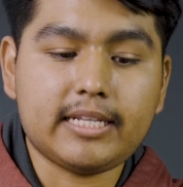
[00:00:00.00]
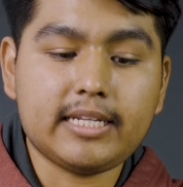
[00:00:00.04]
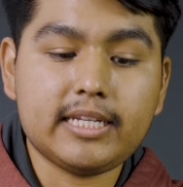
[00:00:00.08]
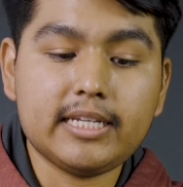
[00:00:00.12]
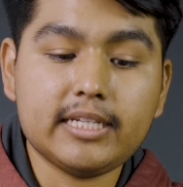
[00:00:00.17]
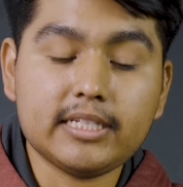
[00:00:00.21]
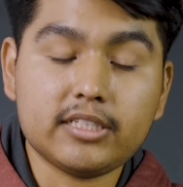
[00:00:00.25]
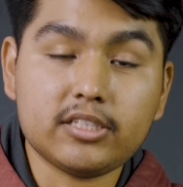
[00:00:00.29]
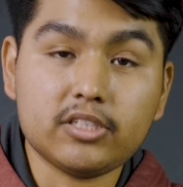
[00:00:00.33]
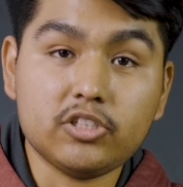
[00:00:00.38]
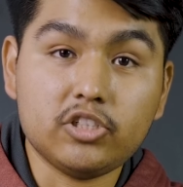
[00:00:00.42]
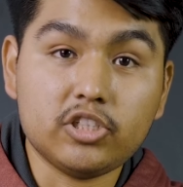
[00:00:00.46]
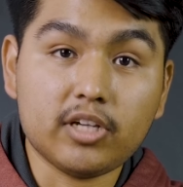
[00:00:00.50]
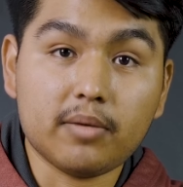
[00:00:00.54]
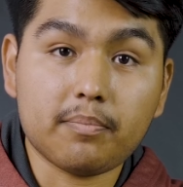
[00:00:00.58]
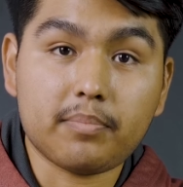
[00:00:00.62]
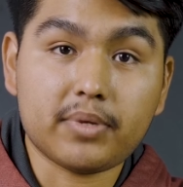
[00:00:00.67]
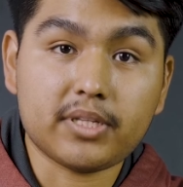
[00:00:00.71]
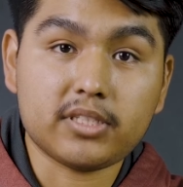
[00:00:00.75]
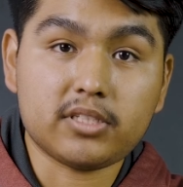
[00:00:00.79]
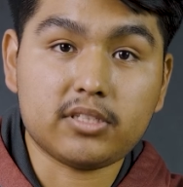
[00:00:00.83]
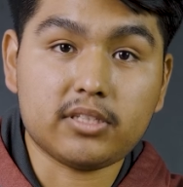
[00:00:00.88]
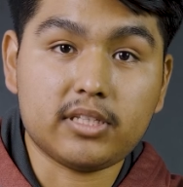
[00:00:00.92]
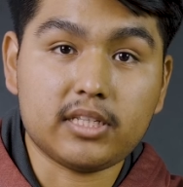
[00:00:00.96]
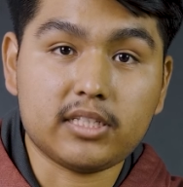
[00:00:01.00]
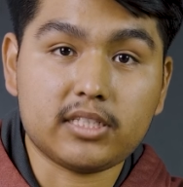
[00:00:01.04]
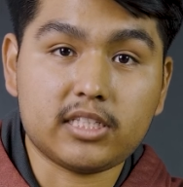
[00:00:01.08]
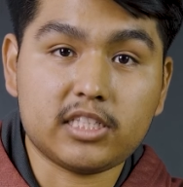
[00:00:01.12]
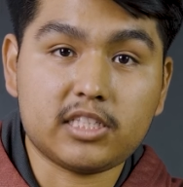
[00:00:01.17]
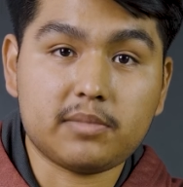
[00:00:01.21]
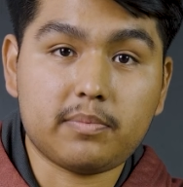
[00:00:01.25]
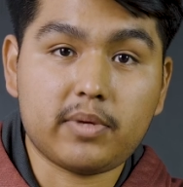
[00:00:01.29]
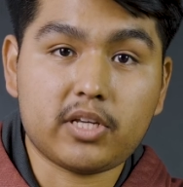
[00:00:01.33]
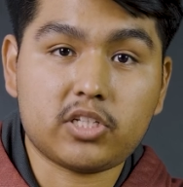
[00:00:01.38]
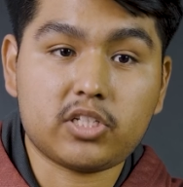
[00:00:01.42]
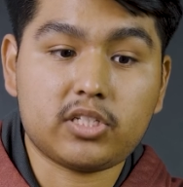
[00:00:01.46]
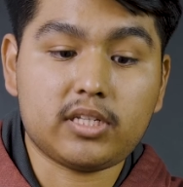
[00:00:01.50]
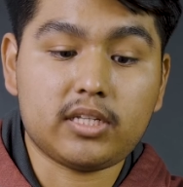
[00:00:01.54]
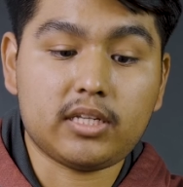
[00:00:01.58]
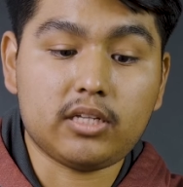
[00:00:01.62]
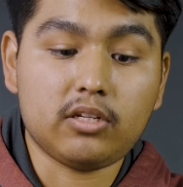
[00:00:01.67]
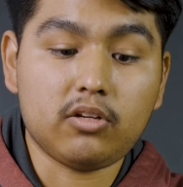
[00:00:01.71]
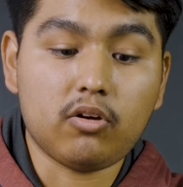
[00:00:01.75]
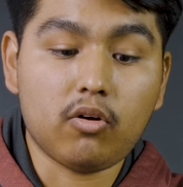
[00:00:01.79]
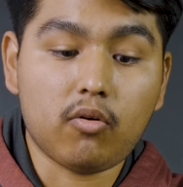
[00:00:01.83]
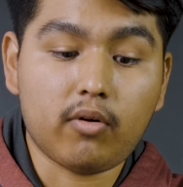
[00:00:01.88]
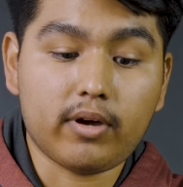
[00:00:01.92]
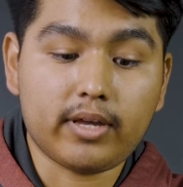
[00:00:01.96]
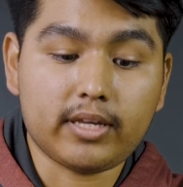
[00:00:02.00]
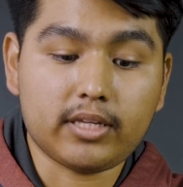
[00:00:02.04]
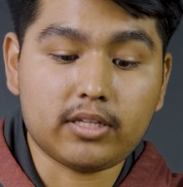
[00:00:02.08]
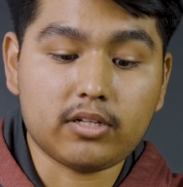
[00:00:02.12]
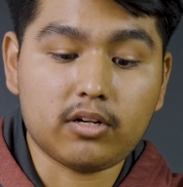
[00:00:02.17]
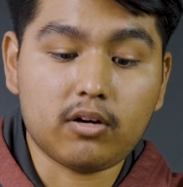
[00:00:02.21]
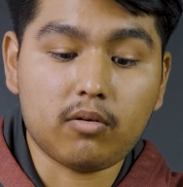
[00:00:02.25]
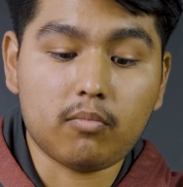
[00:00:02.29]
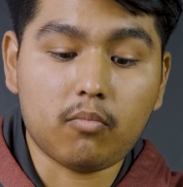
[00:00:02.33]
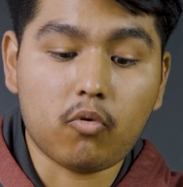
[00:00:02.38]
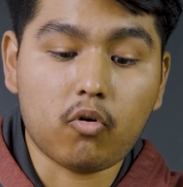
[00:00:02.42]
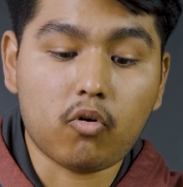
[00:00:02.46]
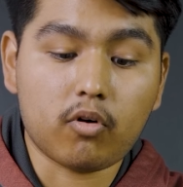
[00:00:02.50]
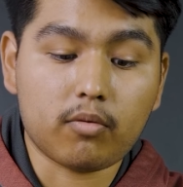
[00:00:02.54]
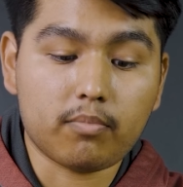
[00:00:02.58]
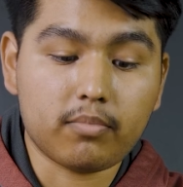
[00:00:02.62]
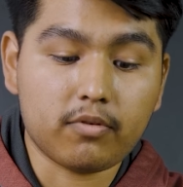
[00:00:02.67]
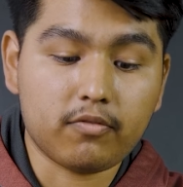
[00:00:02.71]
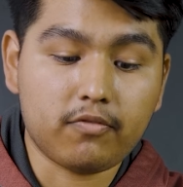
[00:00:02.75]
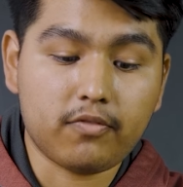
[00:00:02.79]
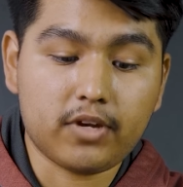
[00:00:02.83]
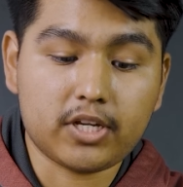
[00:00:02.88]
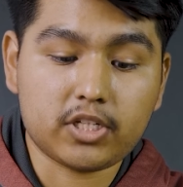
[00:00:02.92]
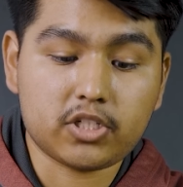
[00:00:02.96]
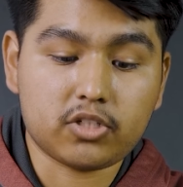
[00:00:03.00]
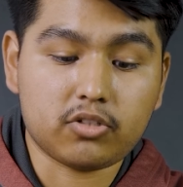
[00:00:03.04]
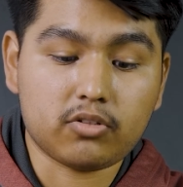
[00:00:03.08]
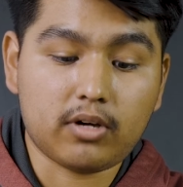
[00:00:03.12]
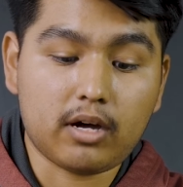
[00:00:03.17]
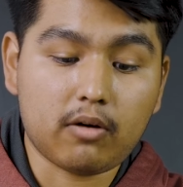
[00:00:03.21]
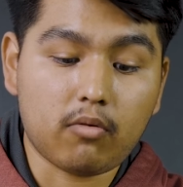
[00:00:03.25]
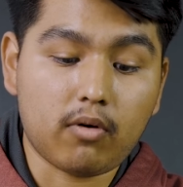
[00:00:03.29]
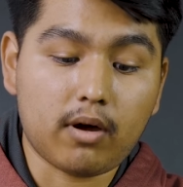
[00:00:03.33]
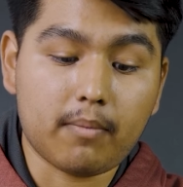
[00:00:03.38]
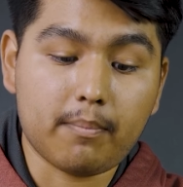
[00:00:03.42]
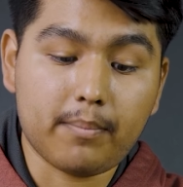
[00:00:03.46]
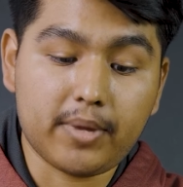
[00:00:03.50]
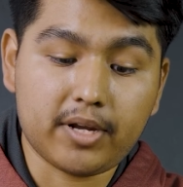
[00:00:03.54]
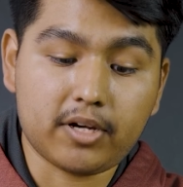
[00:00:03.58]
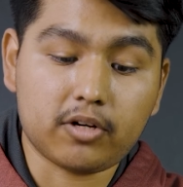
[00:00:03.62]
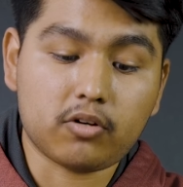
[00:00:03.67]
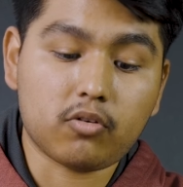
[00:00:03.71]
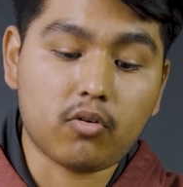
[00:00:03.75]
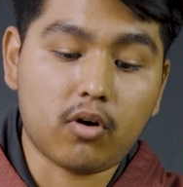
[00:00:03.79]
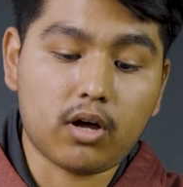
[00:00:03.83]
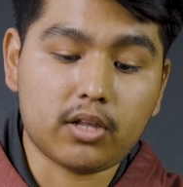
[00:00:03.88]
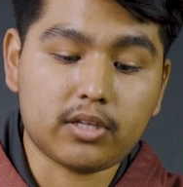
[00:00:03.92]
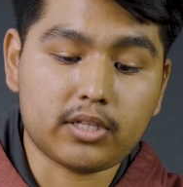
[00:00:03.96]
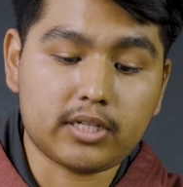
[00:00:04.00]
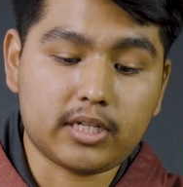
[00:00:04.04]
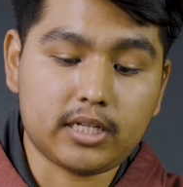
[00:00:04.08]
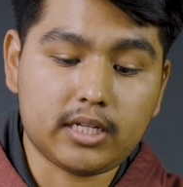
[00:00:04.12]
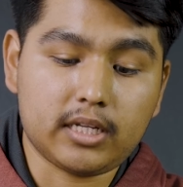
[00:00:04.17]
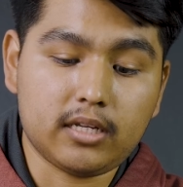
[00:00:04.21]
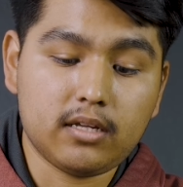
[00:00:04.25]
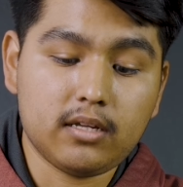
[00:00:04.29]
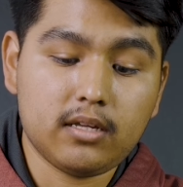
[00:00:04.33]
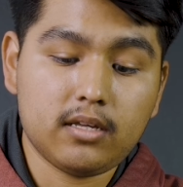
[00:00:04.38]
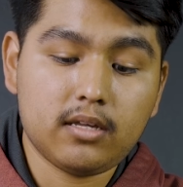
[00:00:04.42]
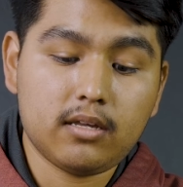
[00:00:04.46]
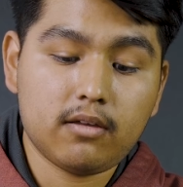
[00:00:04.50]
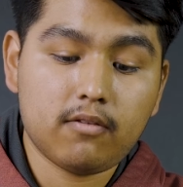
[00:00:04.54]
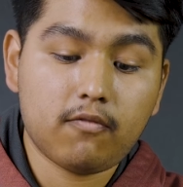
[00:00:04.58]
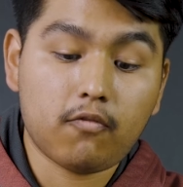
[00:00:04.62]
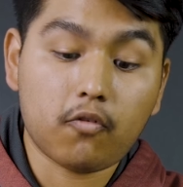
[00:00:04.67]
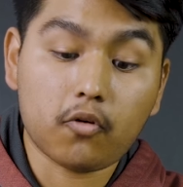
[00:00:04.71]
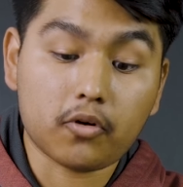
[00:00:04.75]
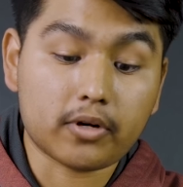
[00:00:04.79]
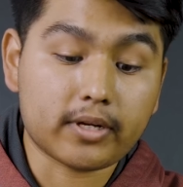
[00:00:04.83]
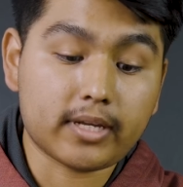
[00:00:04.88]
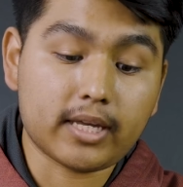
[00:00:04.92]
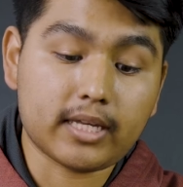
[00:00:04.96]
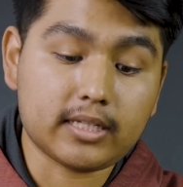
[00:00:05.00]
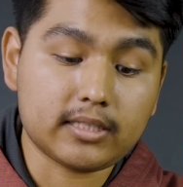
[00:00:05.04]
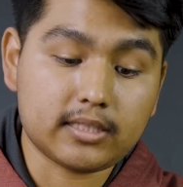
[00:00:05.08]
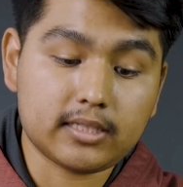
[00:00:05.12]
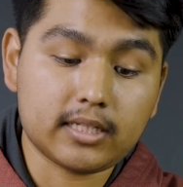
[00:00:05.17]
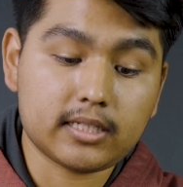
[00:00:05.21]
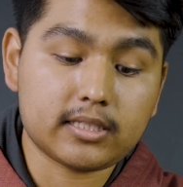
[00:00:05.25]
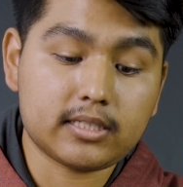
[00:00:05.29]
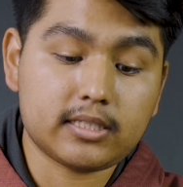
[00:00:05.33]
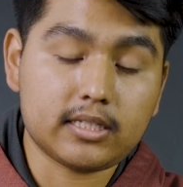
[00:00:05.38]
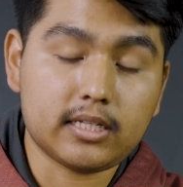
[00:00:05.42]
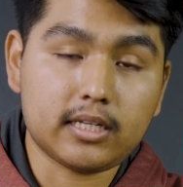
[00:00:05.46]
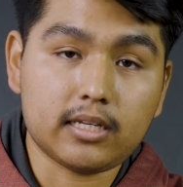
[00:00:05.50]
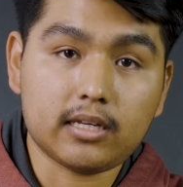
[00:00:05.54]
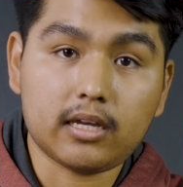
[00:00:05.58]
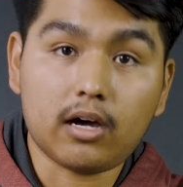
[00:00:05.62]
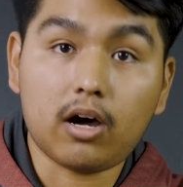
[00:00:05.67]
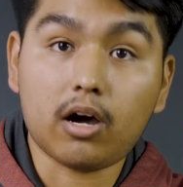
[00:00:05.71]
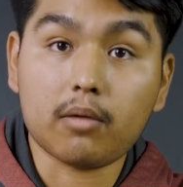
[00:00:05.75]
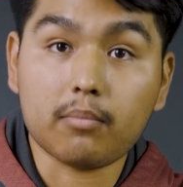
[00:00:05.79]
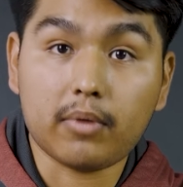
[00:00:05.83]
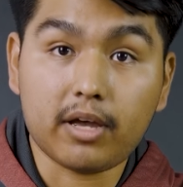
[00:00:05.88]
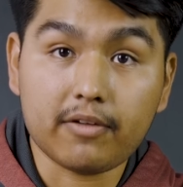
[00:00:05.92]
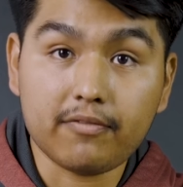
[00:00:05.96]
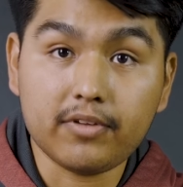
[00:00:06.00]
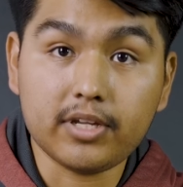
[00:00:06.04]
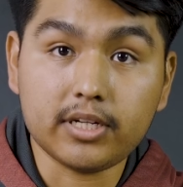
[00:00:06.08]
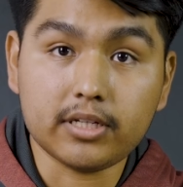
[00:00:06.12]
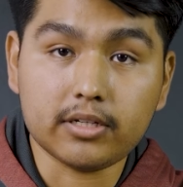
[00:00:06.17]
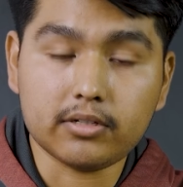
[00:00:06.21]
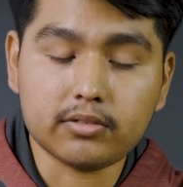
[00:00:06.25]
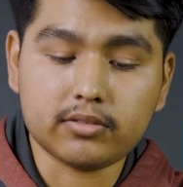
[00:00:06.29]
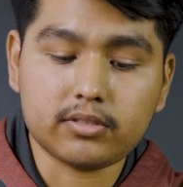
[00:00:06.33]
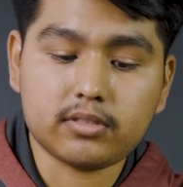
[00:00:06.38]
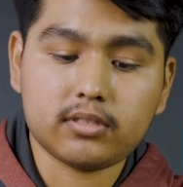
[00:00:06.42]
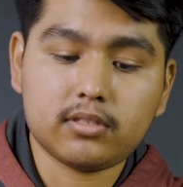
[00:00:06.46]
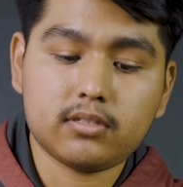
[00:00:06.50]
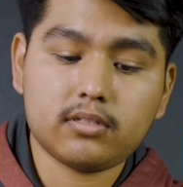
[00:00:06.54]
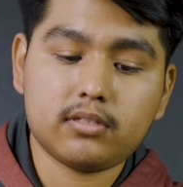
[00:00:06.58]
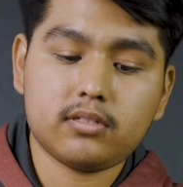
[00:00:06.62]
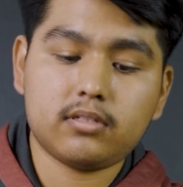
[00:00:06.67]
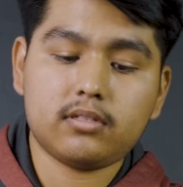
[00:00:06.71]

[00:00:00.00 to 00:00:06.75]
needed to jump into this, especially going, you know, more professional. I want better quality 4K 60 on my videos.